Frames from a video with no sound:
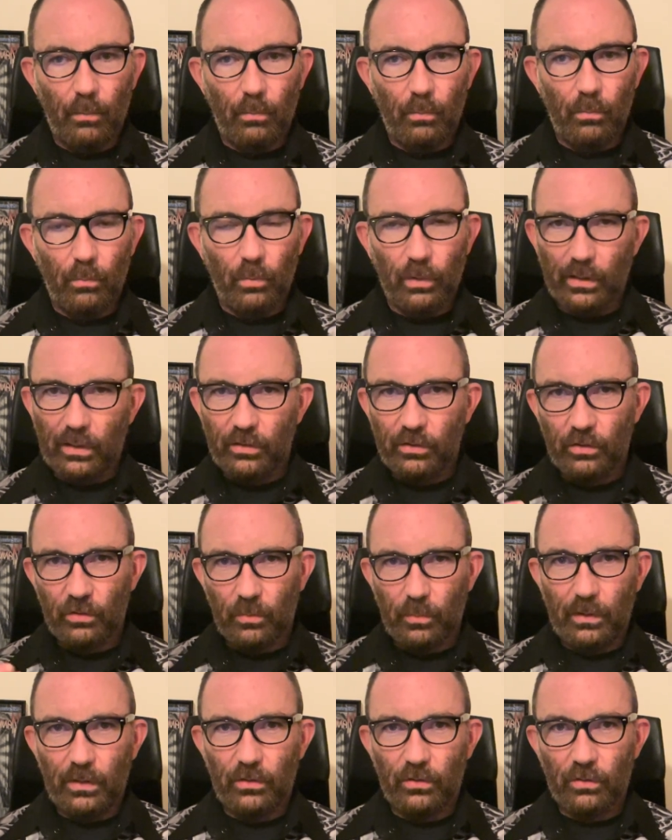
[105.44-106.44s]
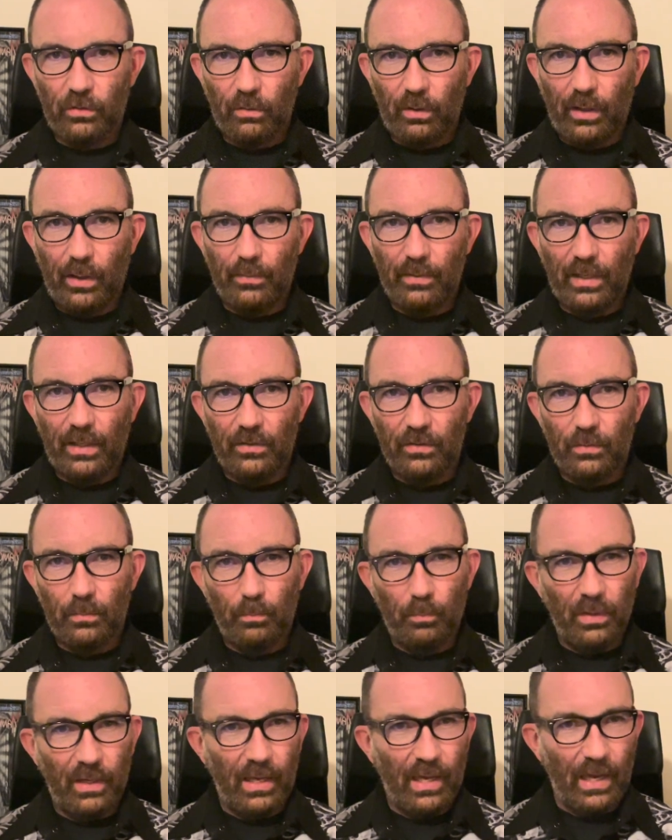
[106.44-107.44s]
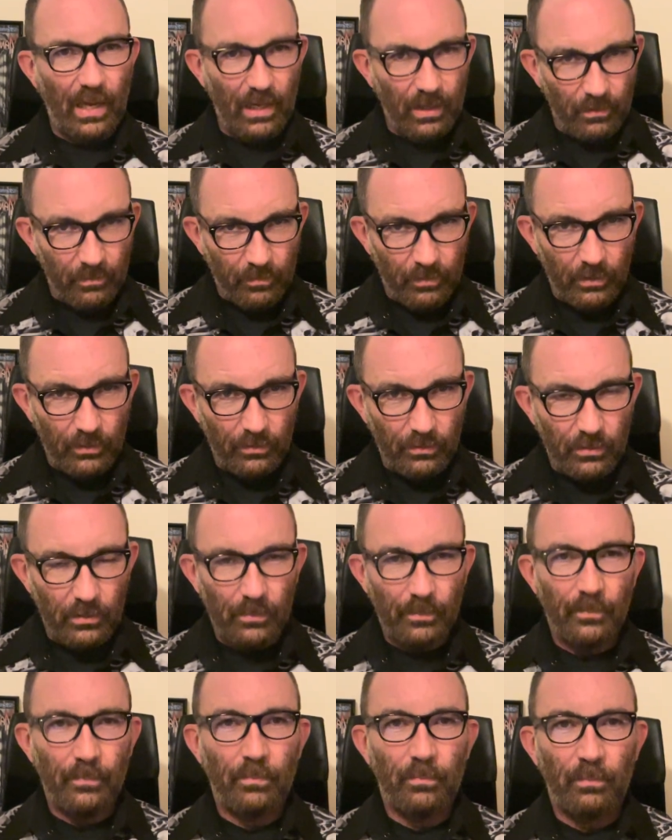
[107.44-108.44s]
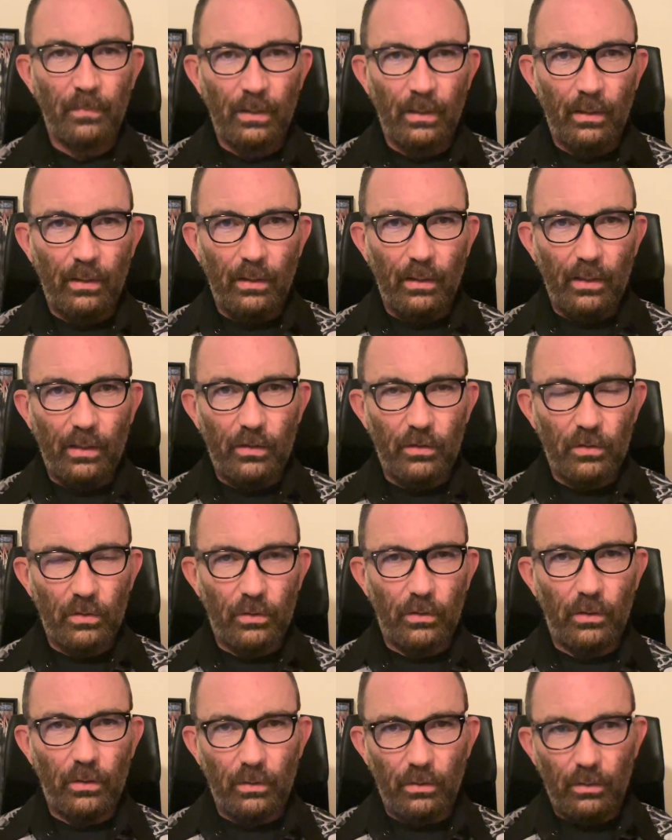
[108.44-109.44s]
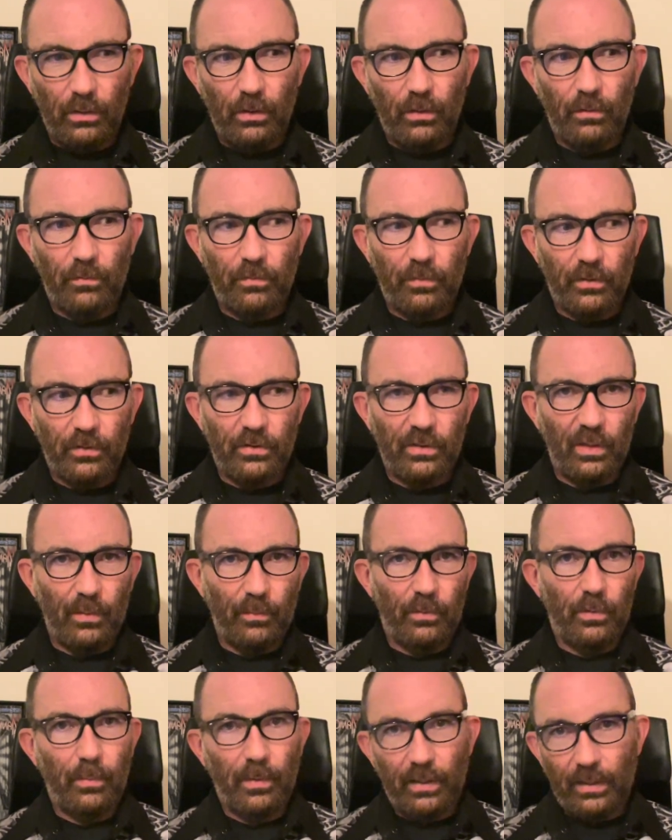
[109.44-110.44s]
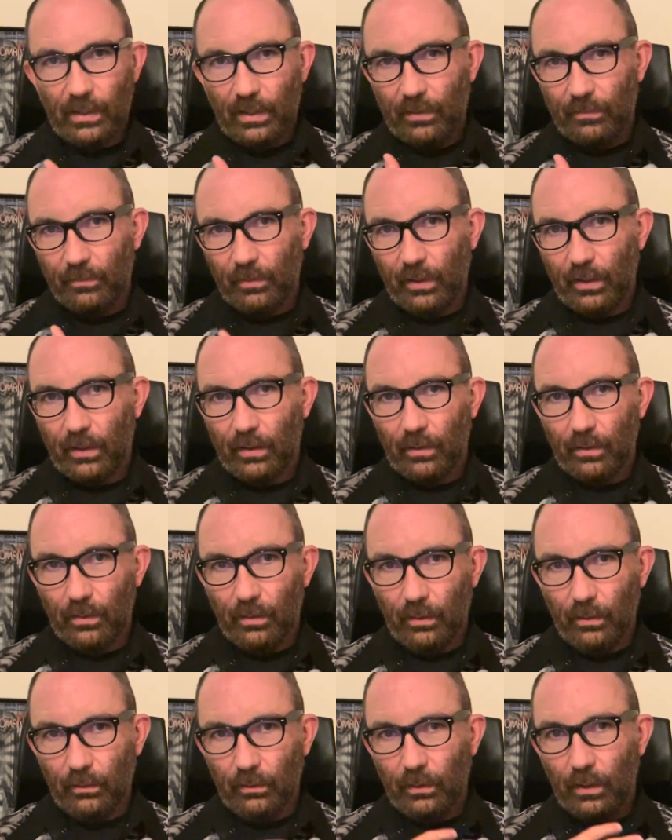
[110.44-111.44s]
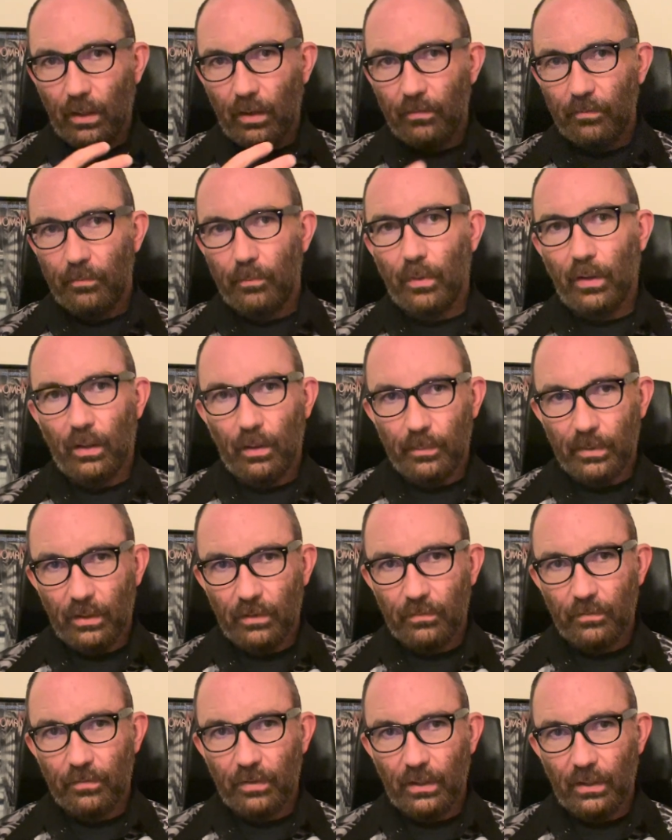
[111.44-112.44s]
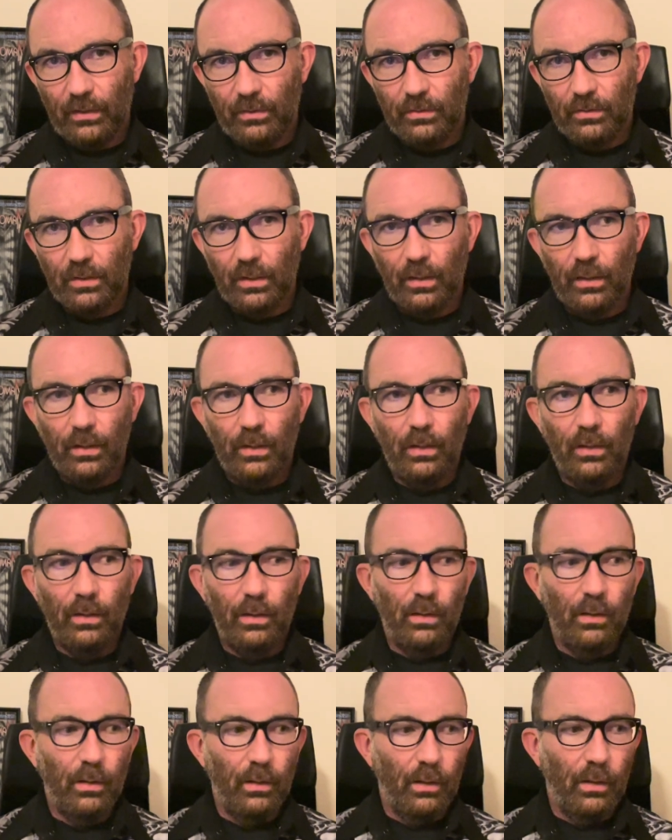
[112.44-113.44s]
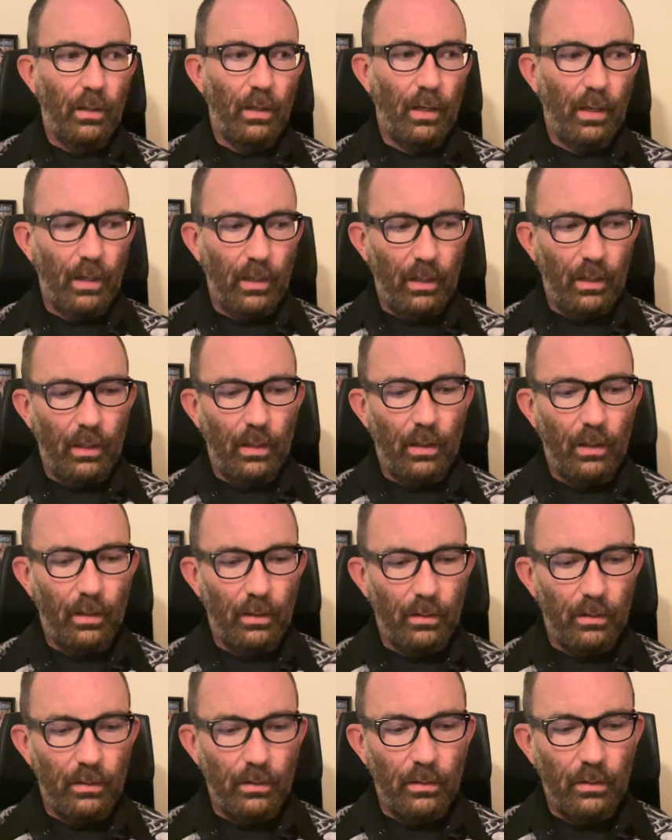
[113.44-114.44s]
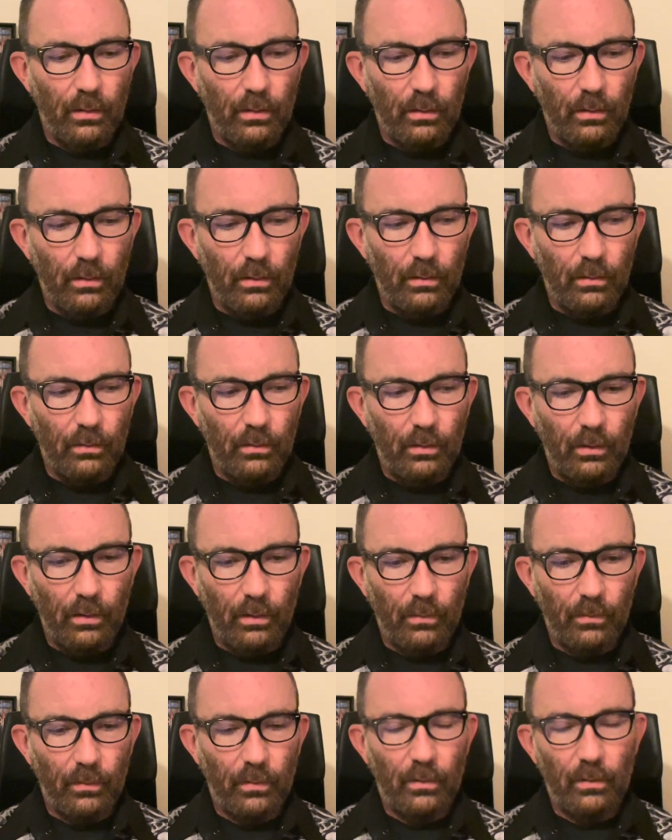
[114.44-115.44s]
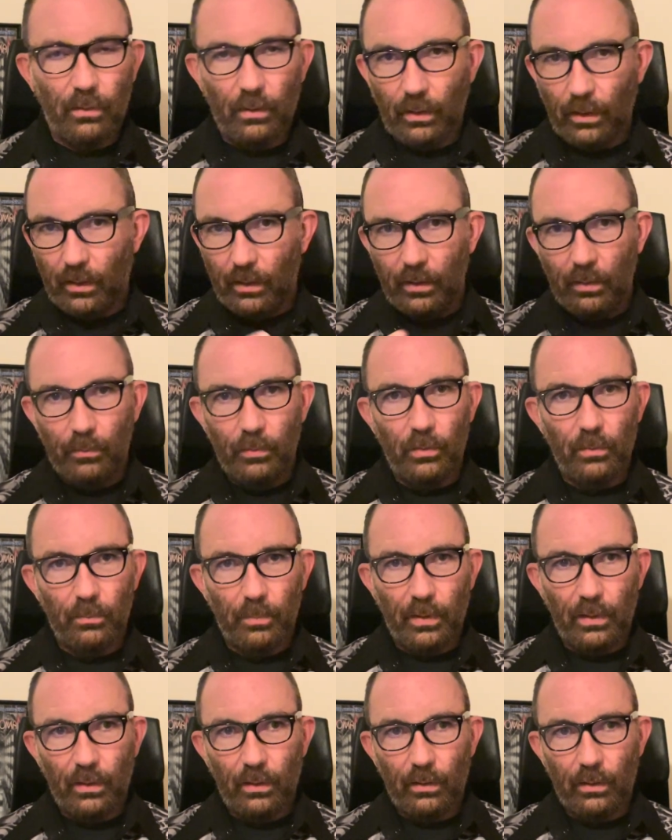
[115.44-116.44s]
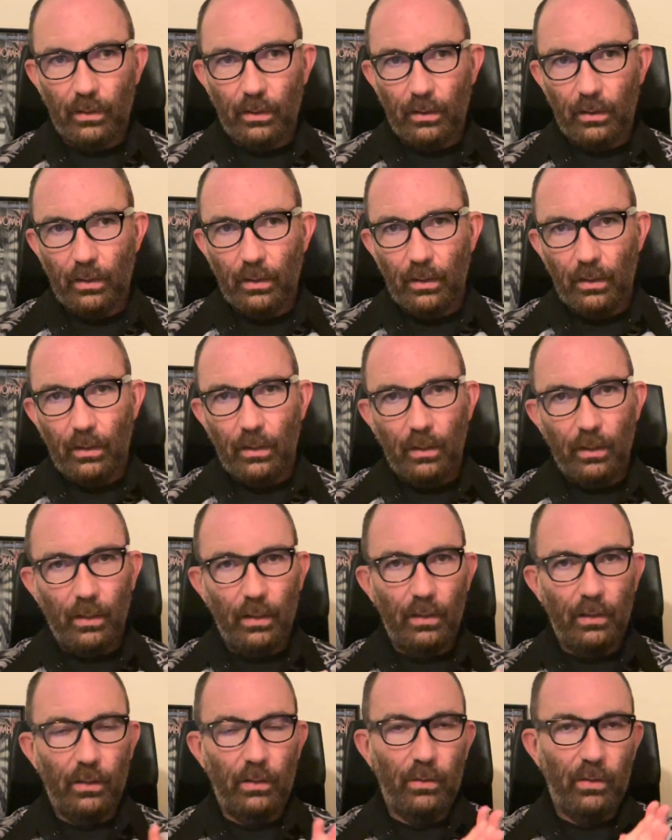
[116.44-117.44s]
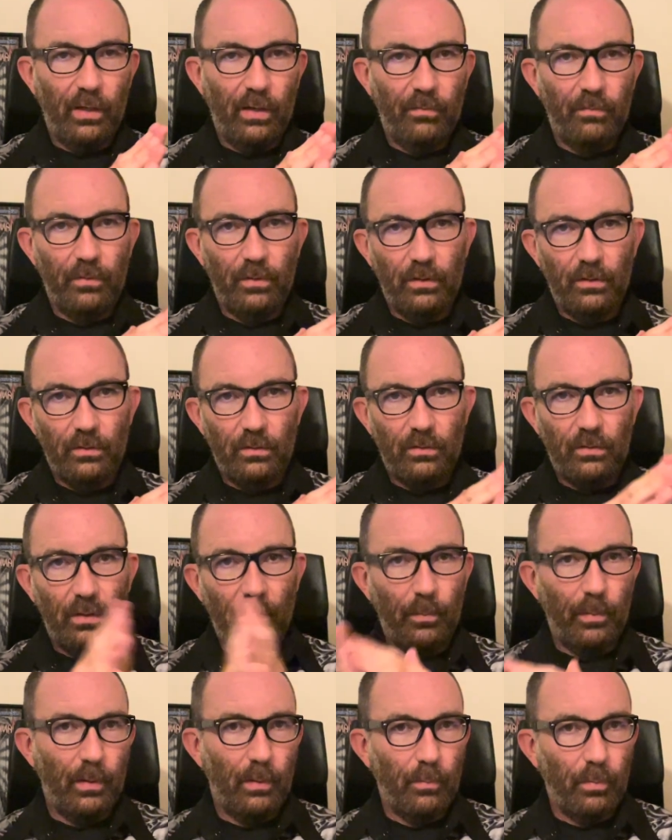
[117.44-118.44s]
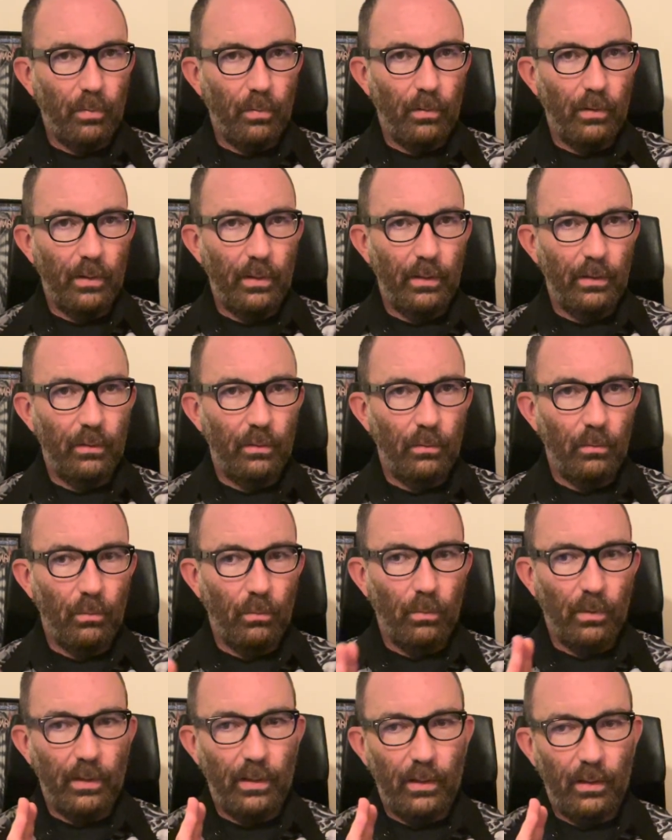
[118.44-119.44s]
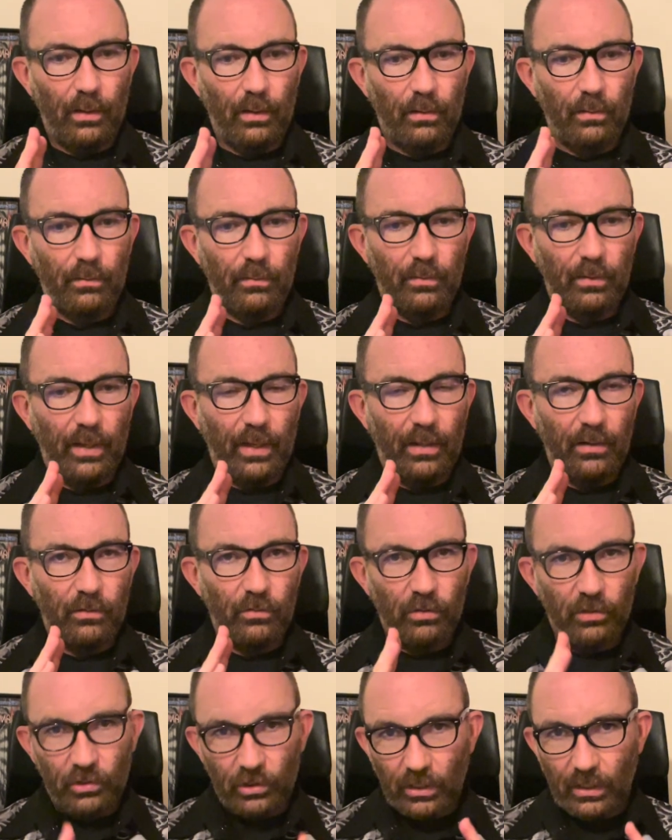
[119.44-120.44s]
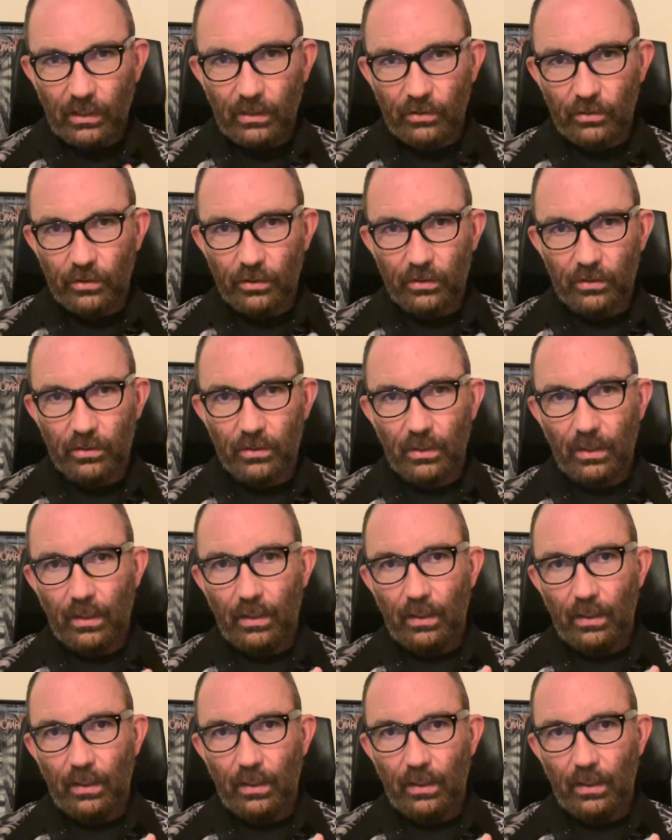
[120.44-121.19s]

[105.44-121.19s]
what can just be described as behaviors. And so, for example, you might have like the love bombing phase and, the honeymoon period. And then you have the tipping point where that changes